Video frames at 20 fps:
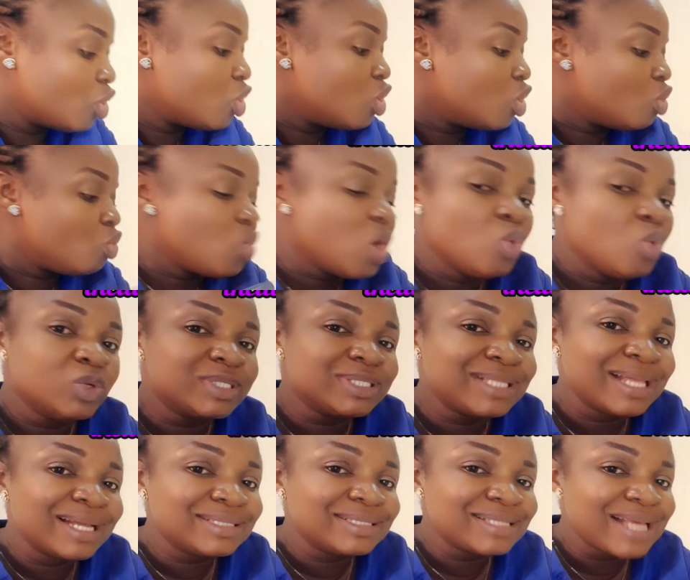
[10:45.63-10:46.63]
When we
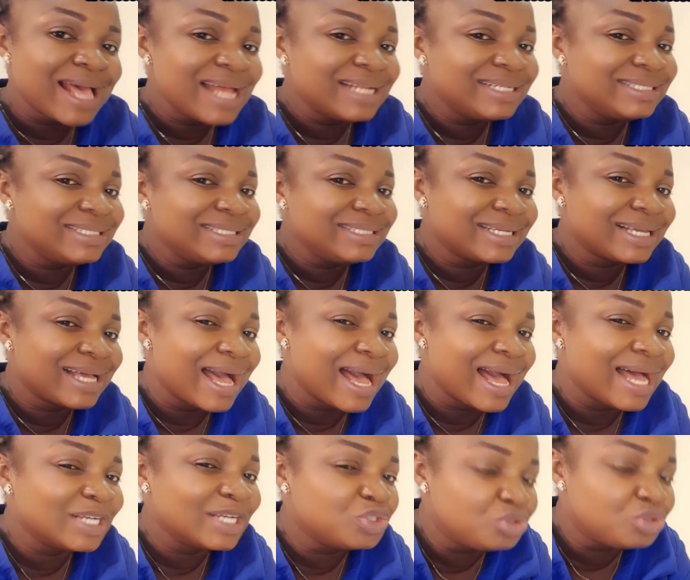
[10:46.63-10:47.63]
start adding
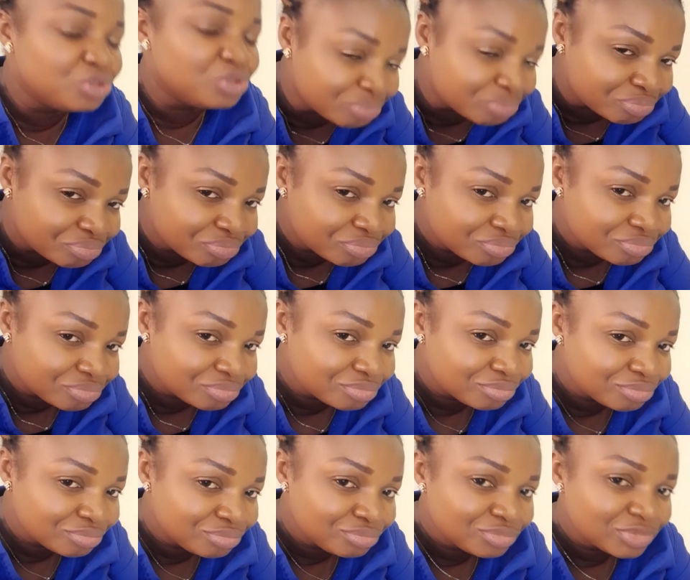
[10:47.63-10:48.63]
calcium,
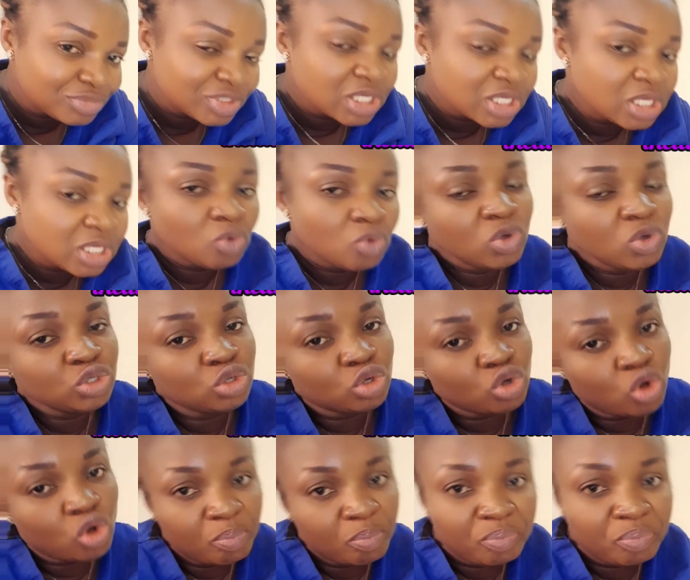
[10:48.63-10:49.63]
when you
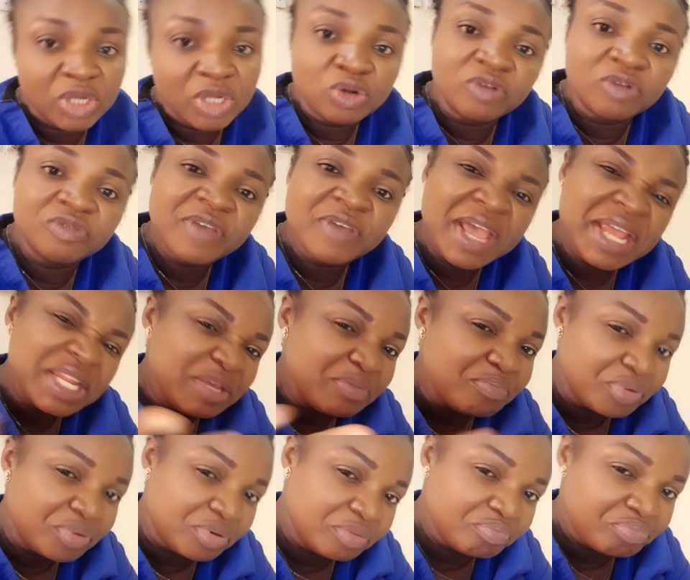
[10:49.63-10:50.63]
complain of any
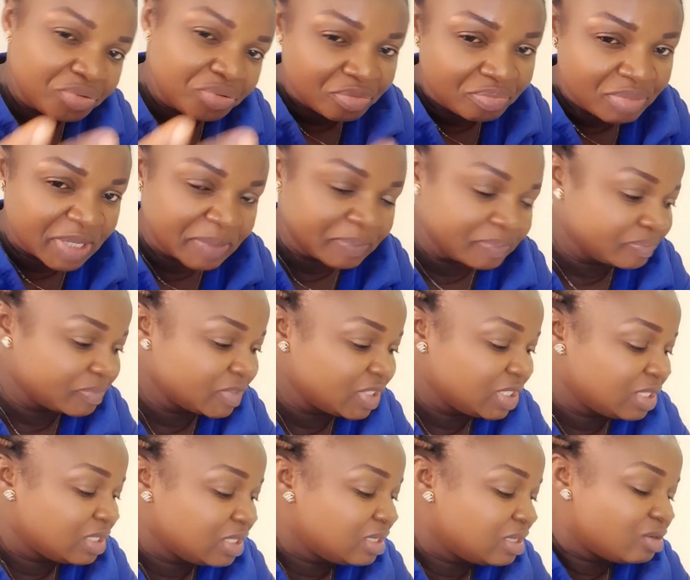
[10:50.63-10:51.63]
bone problem,
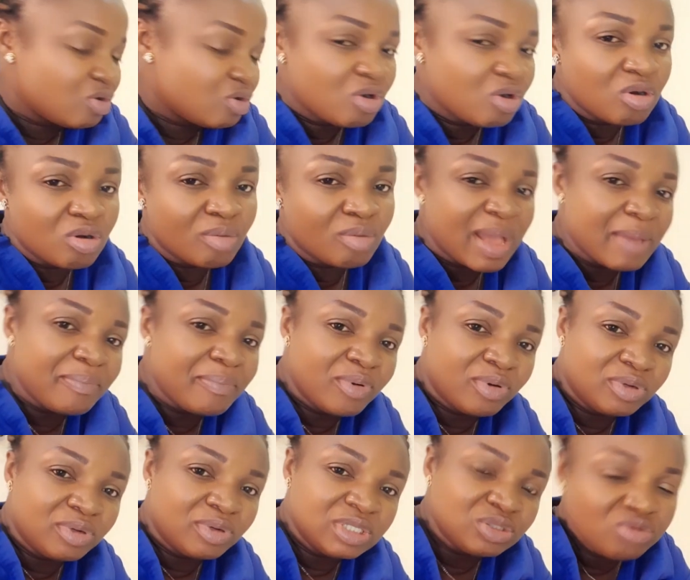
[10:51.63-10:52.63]
oh, my
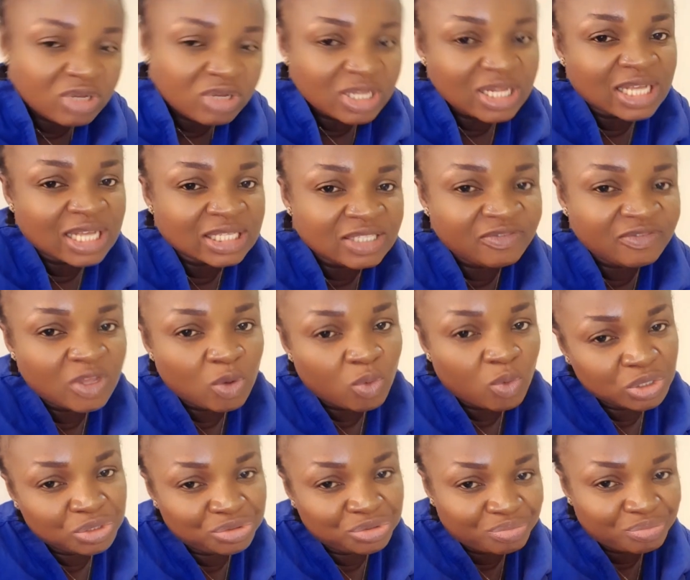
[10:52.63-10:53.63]
bone is looking as if they
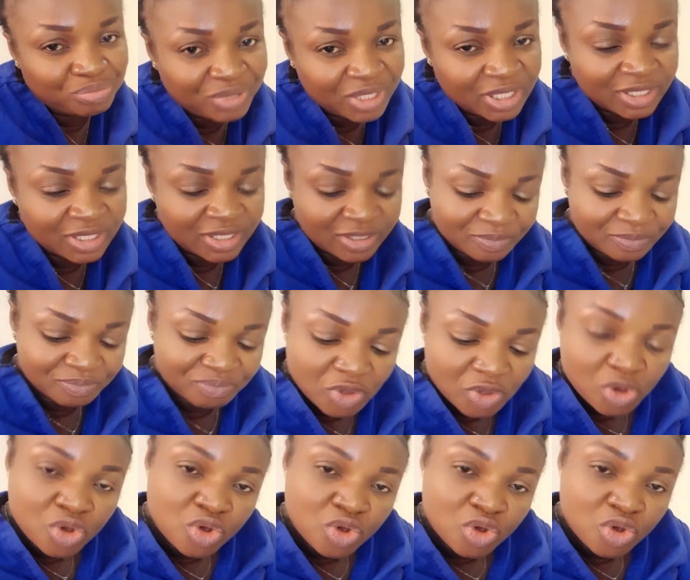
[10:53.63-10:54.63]
want to break.
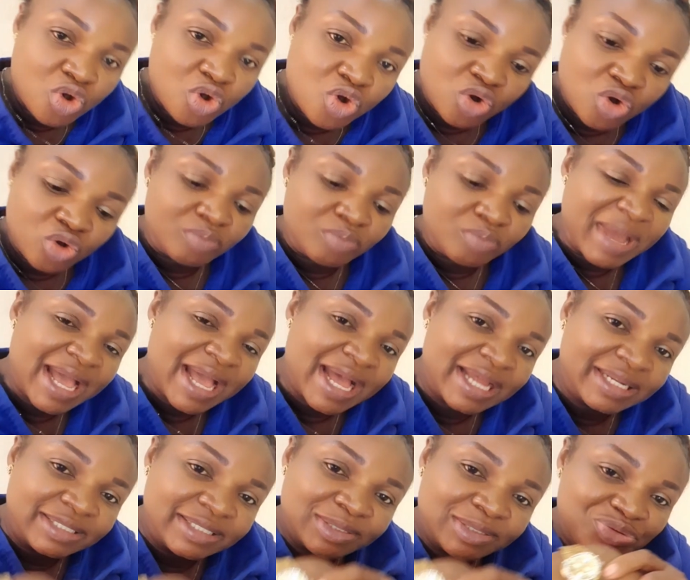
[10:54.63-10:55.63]
Oh, my
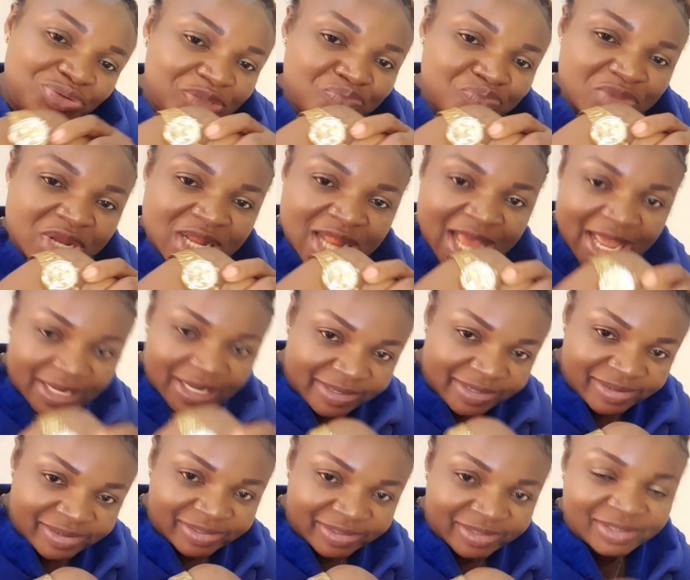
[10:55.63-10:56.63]
hand is doing me like
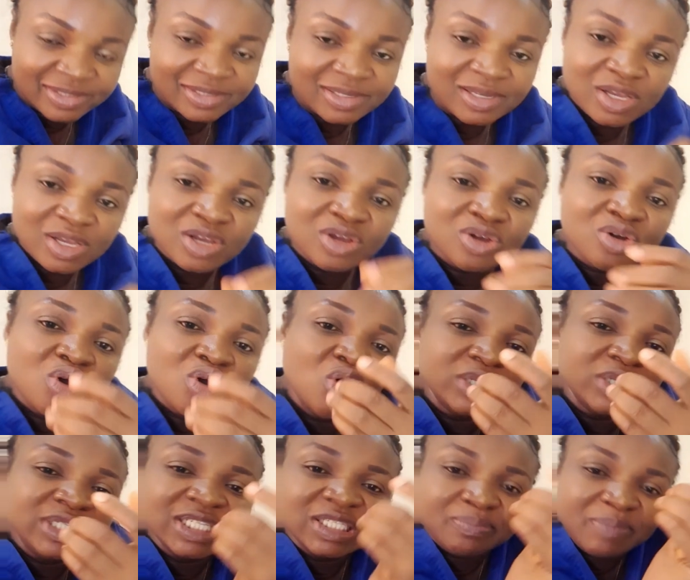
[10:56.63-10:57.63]
this.
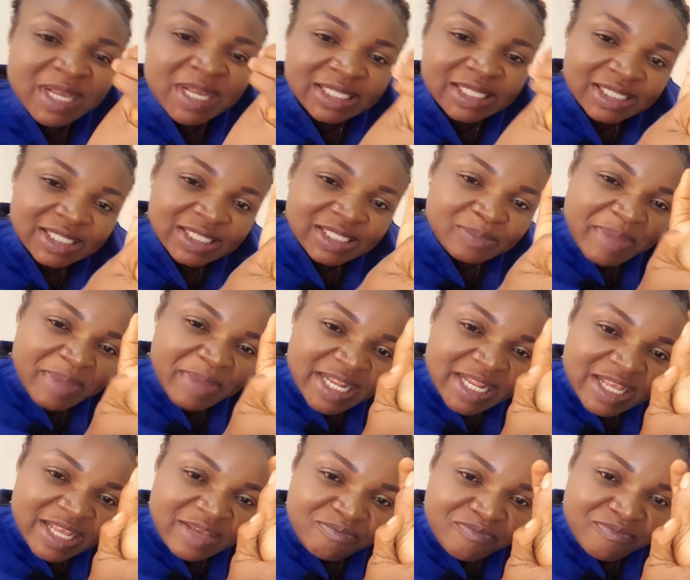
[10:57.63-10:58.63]
Oh, this place is
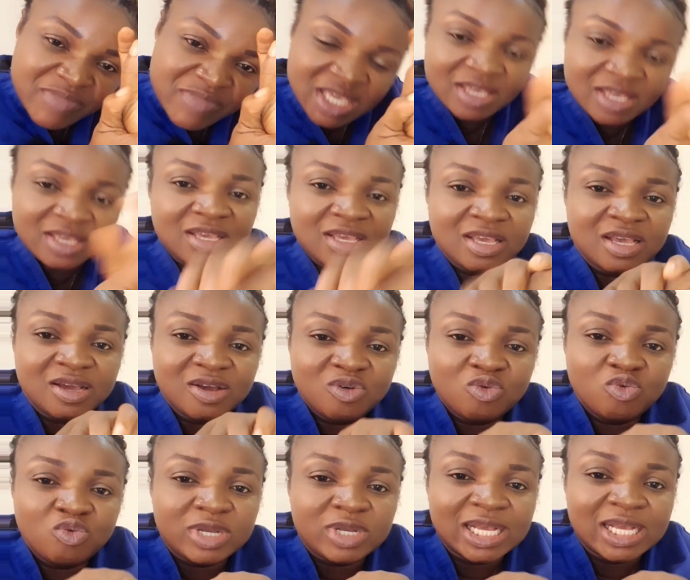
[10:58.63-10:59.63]
paining me.
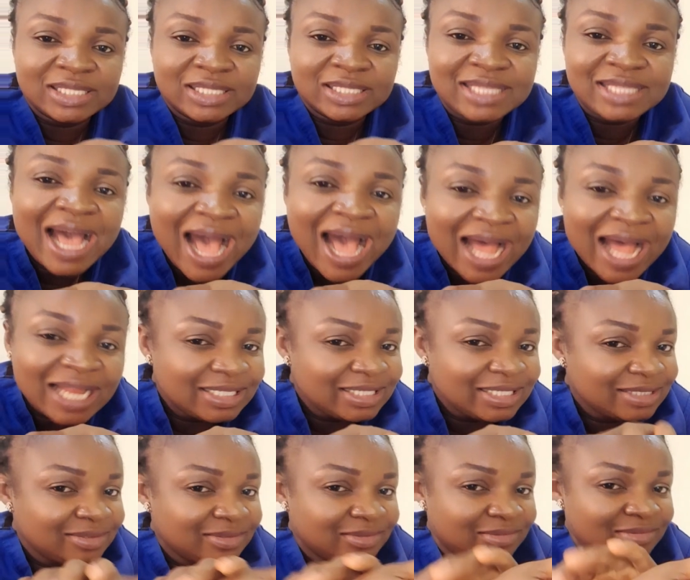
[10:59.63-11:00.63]
We can start
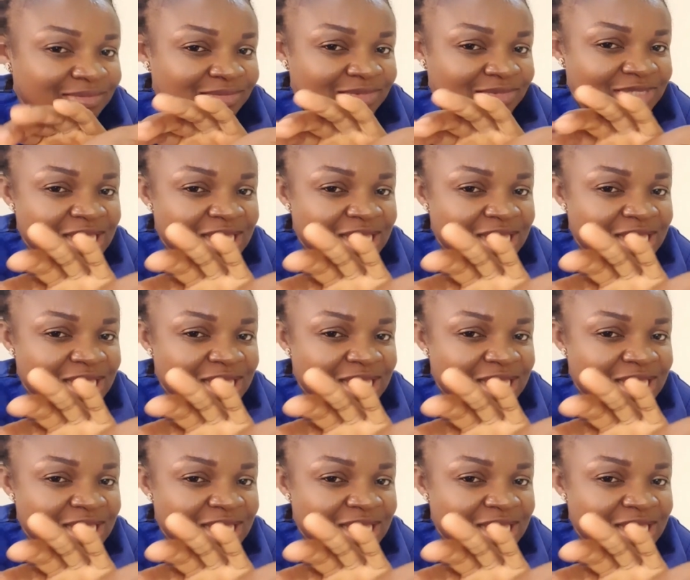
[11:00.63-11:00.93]
adding